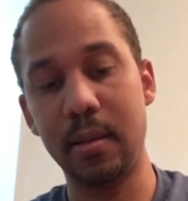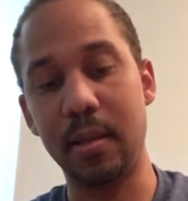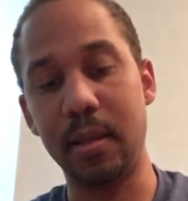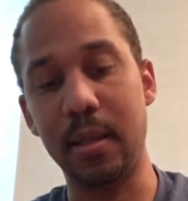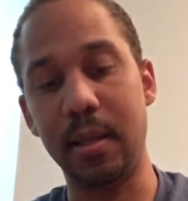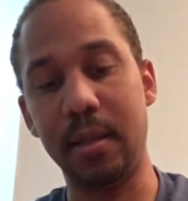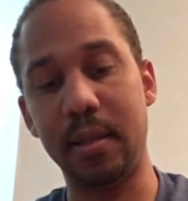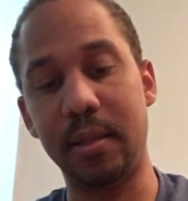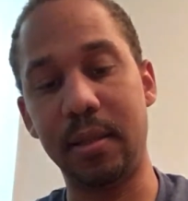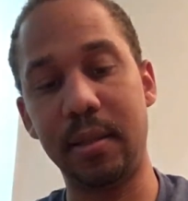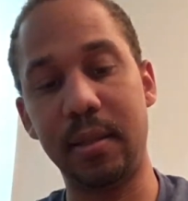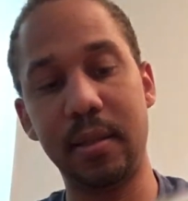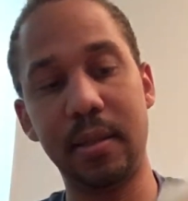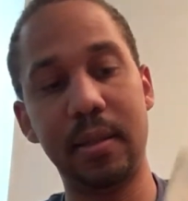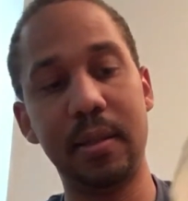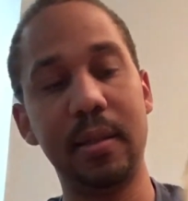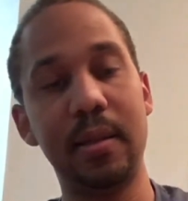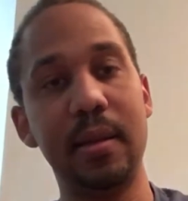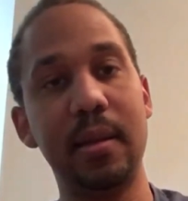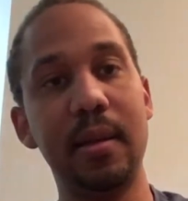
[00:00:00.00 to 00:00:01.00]
This
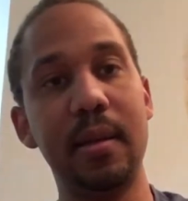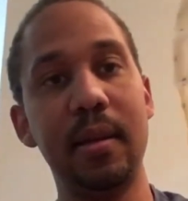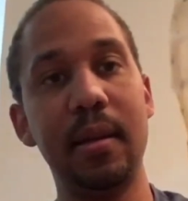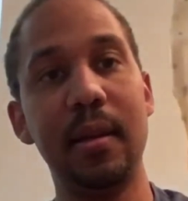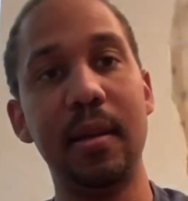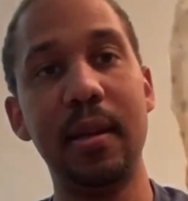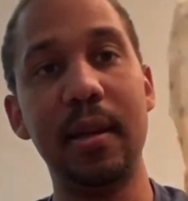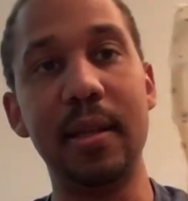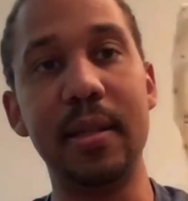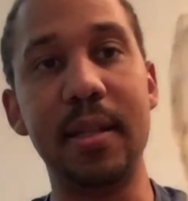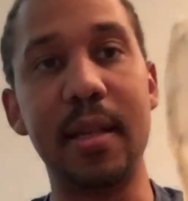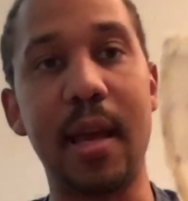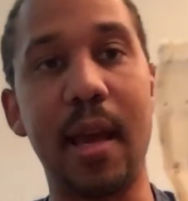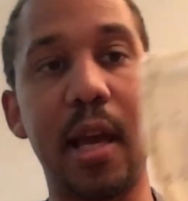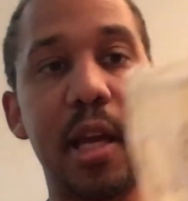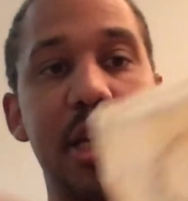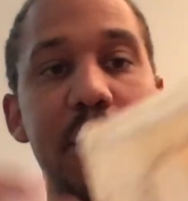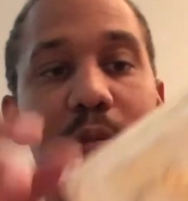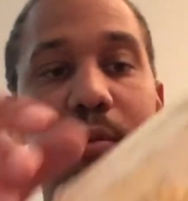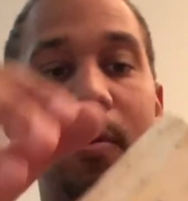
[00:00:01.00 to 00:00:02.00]
is the
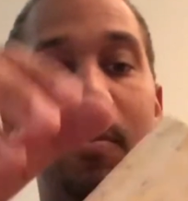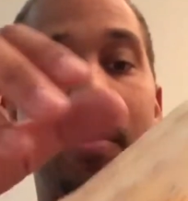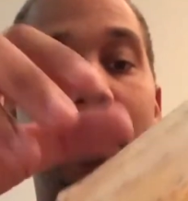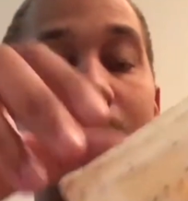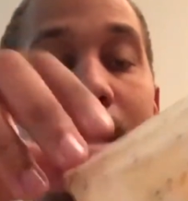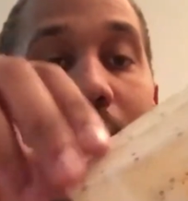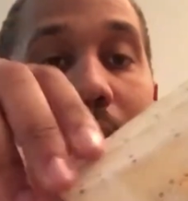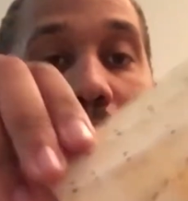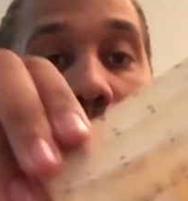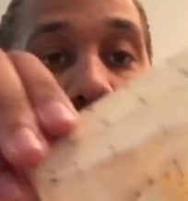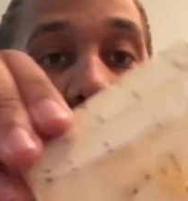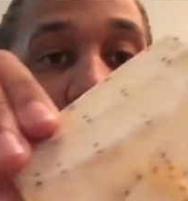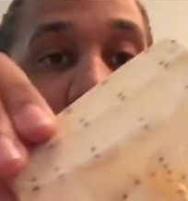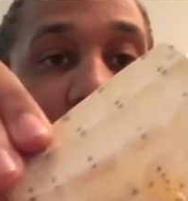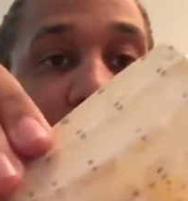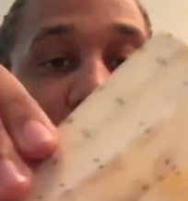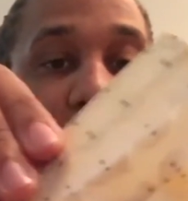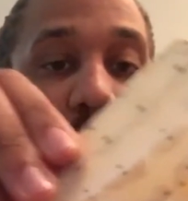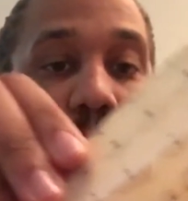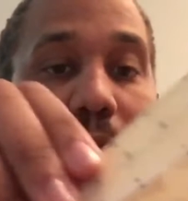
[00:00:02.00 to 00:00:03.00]
actual
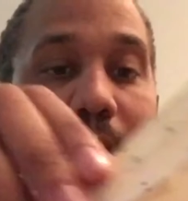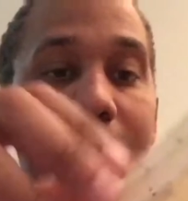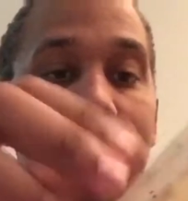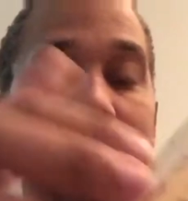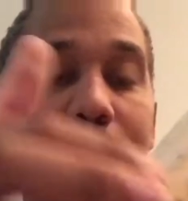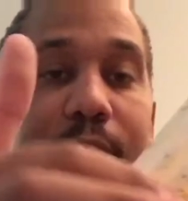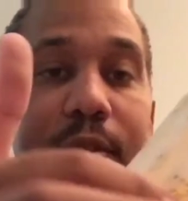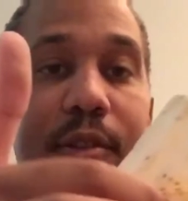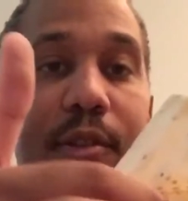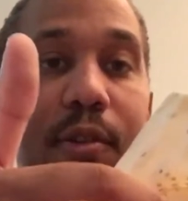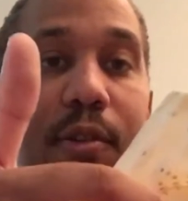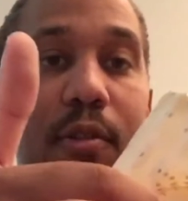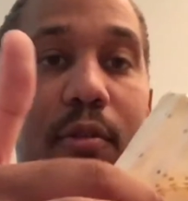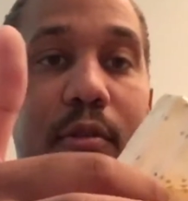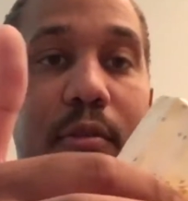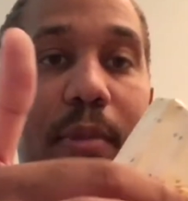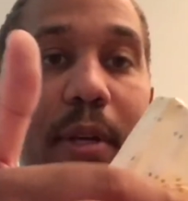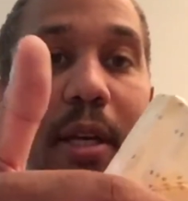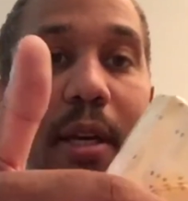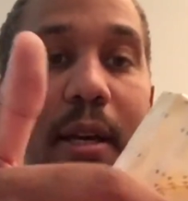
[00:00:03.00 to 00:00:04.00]
palm. That circle
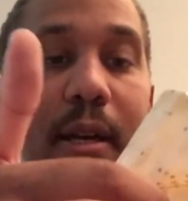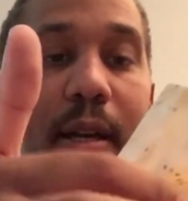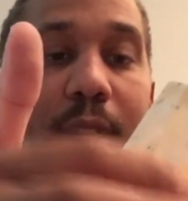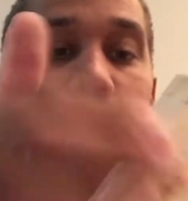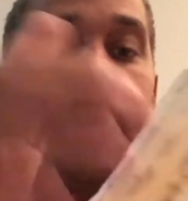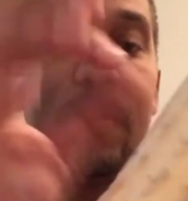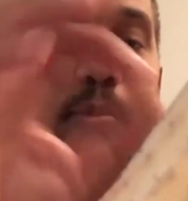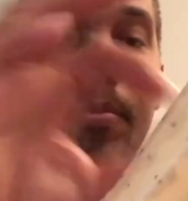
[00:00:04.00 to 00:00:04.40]
will be cut out